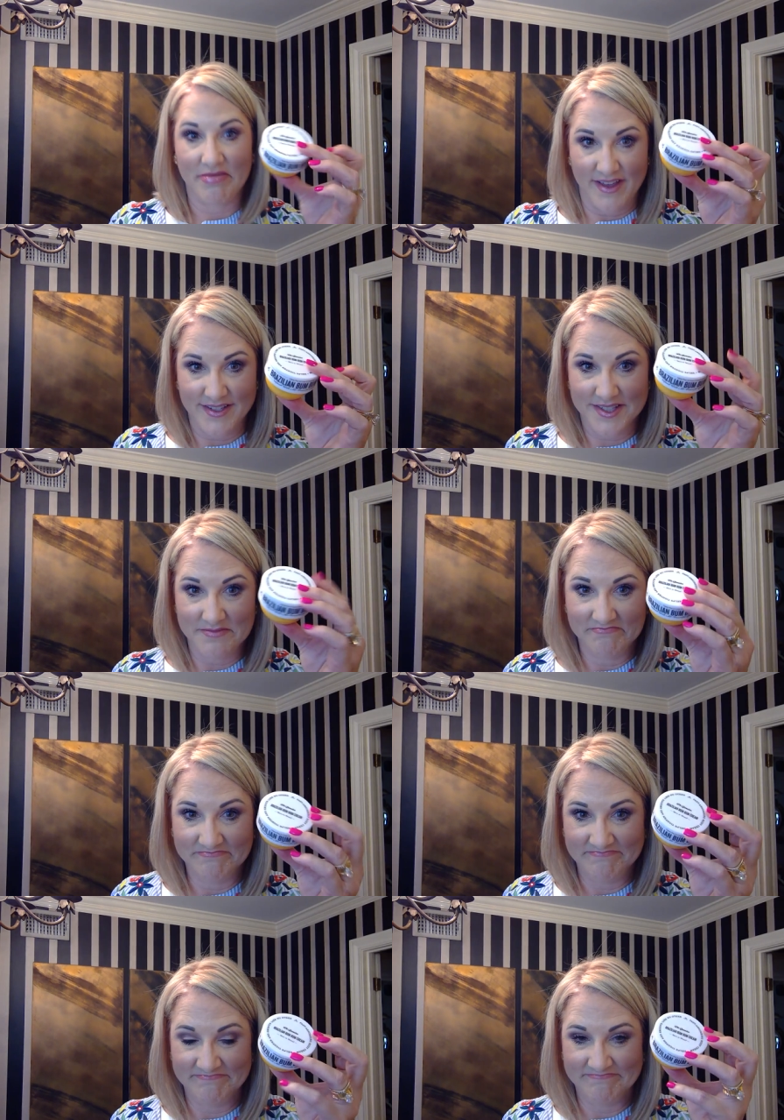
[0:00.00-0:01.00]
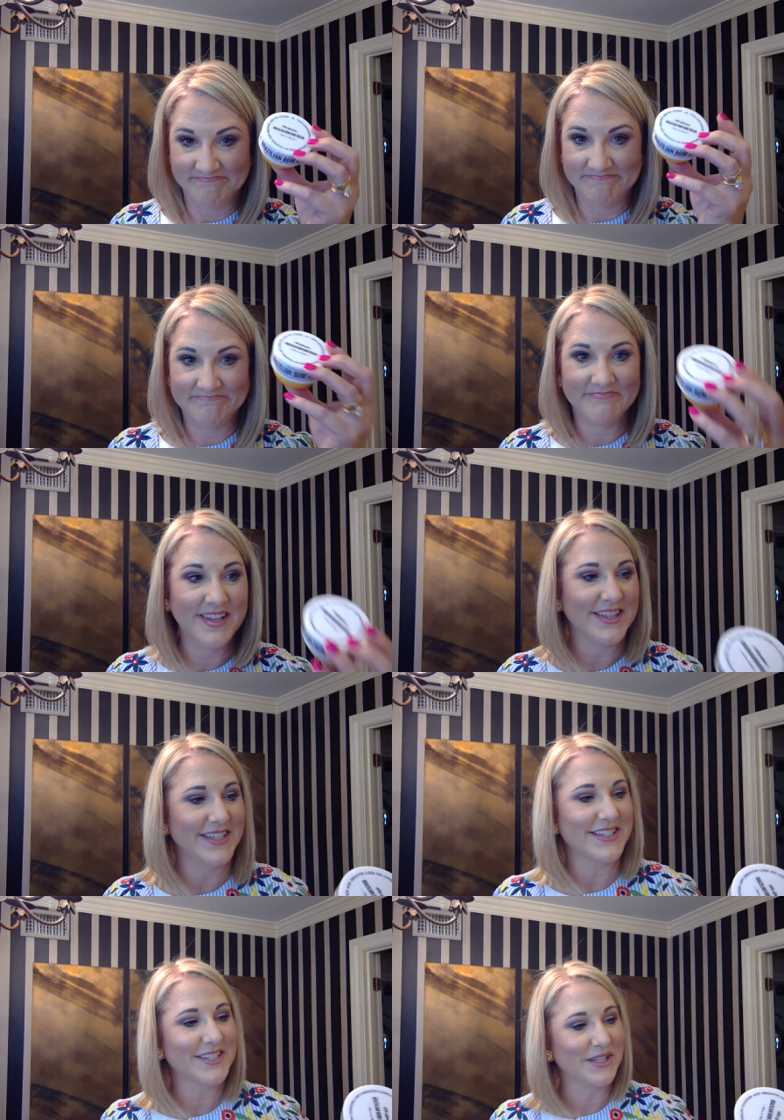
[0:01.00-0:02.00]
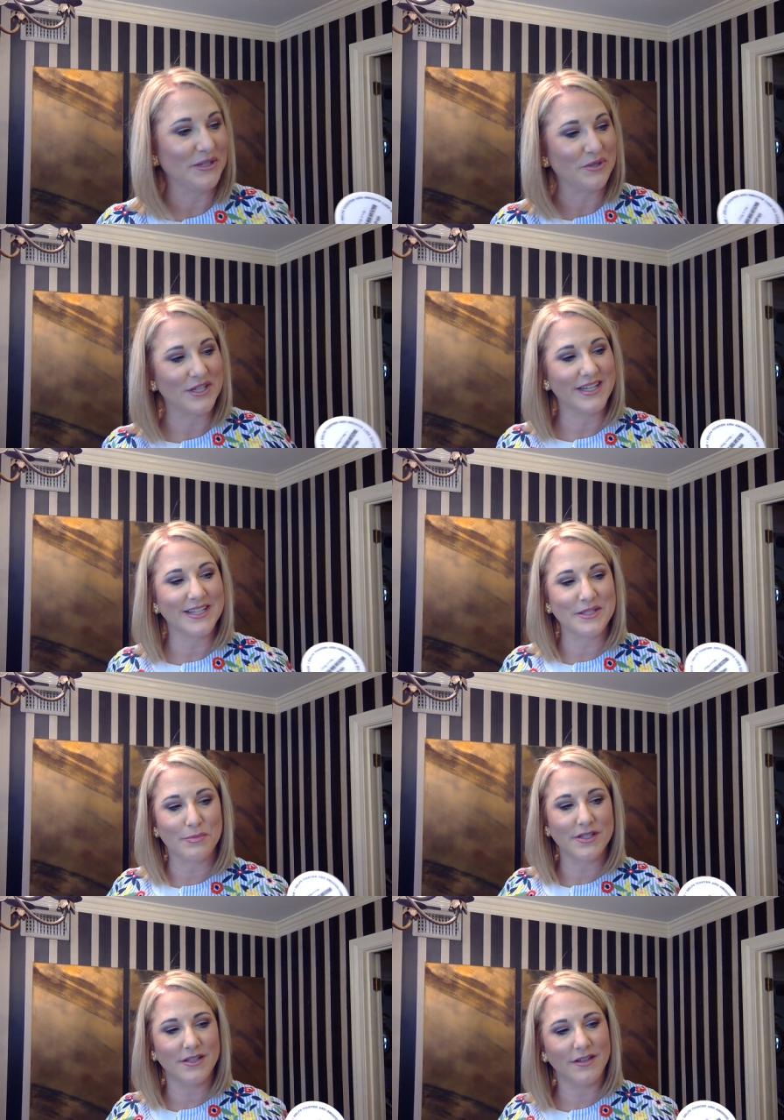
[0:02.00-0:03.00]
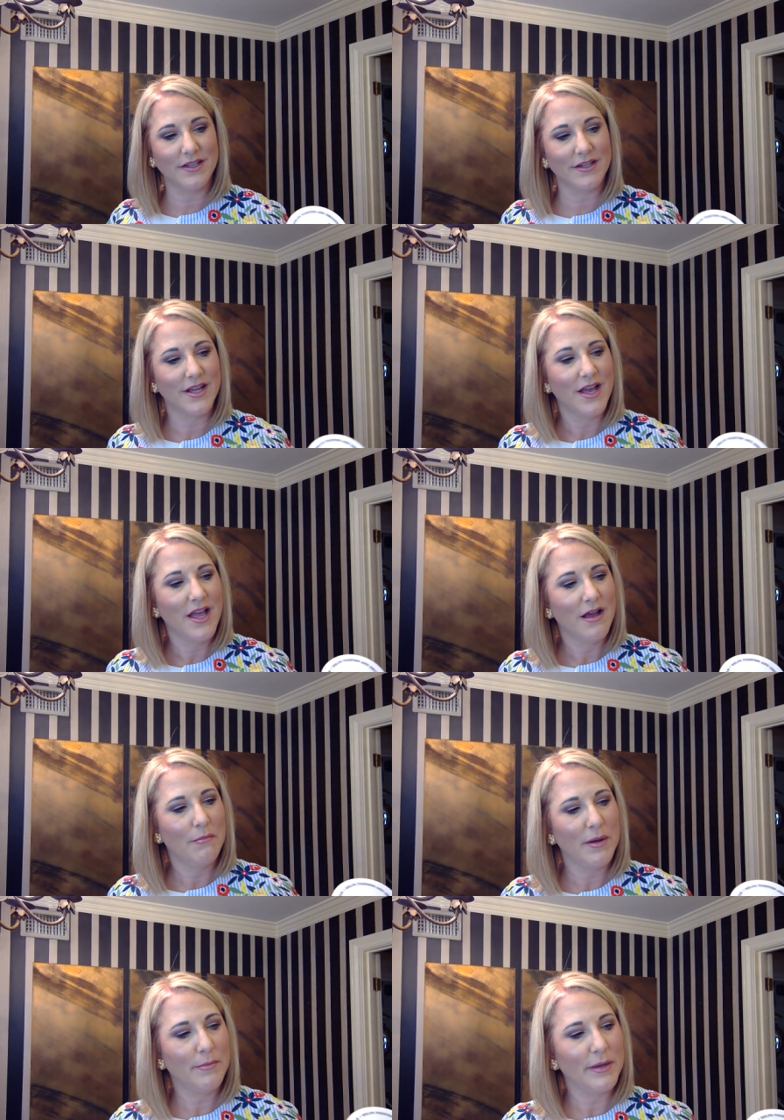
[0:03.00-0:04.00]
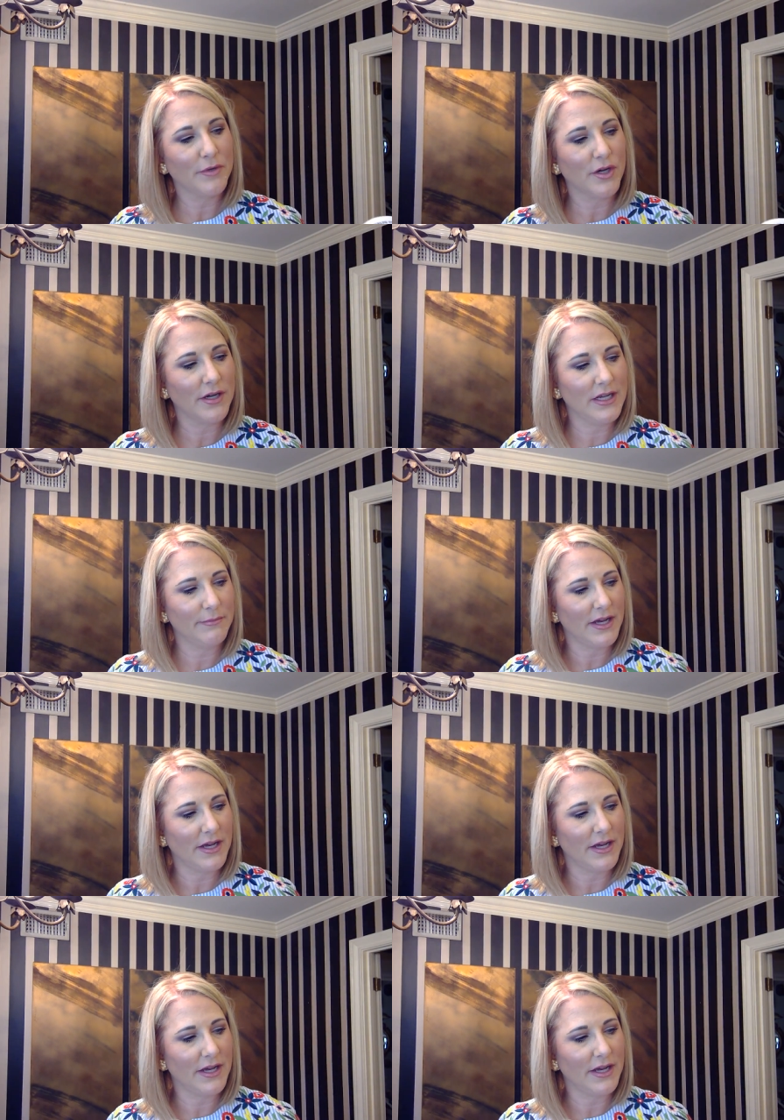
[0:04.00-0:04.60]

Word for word: this. This is a lotion. It's the Brazilian Bum Bum Cream.